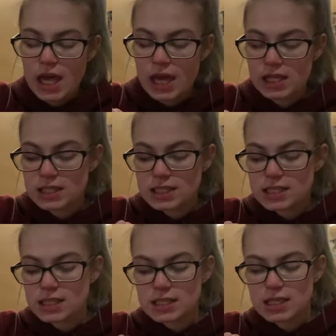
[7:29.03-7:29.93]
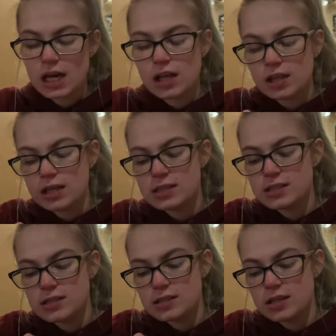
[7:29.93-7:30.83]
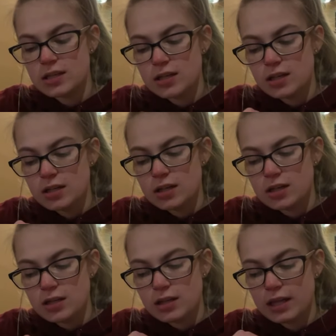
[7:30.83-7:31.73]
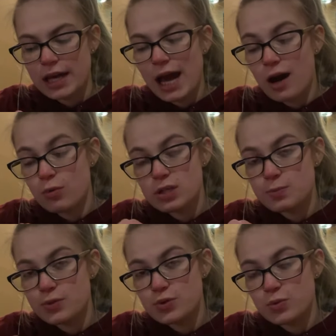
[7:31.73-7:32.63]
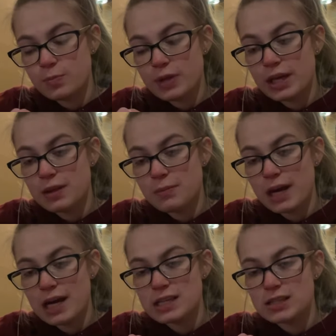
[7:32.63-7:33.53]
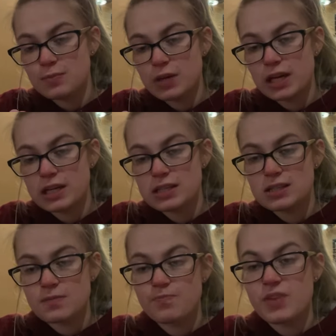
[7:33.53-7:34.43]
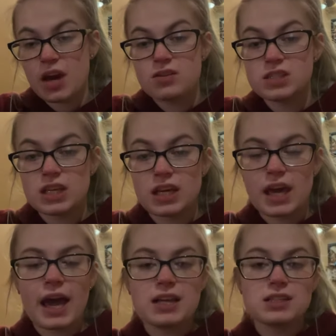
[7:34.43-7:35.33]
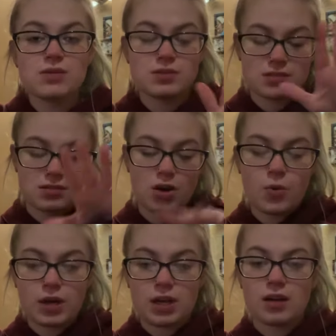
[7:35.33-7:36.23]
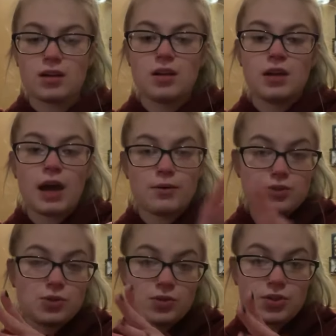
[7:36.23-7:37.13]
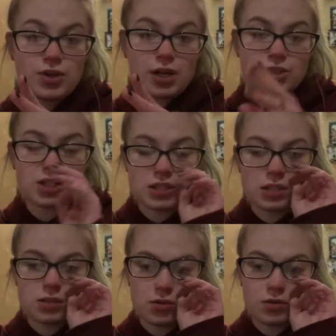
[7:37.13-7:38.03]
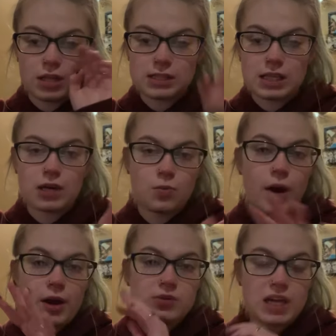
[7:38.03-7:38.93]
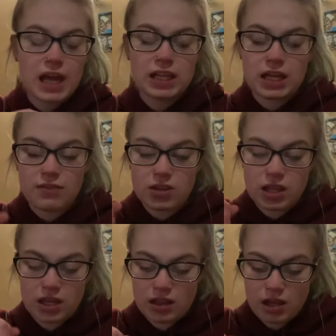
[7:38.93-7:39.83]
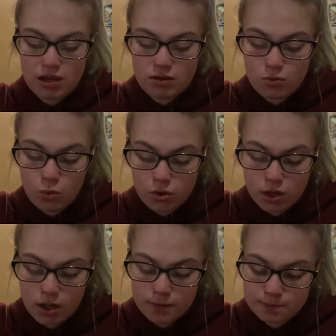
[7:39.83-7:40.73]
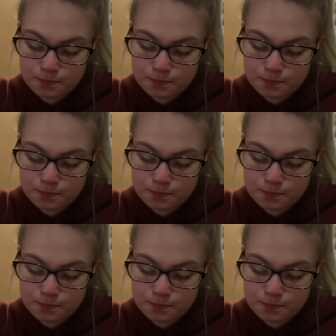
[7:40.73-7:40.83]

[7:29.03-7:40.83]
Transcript: And it doesn't tell us like how we're supposed to apply the mask, because I was like, as I was going, I was doing the directions, so that's like why I was adding everything in that order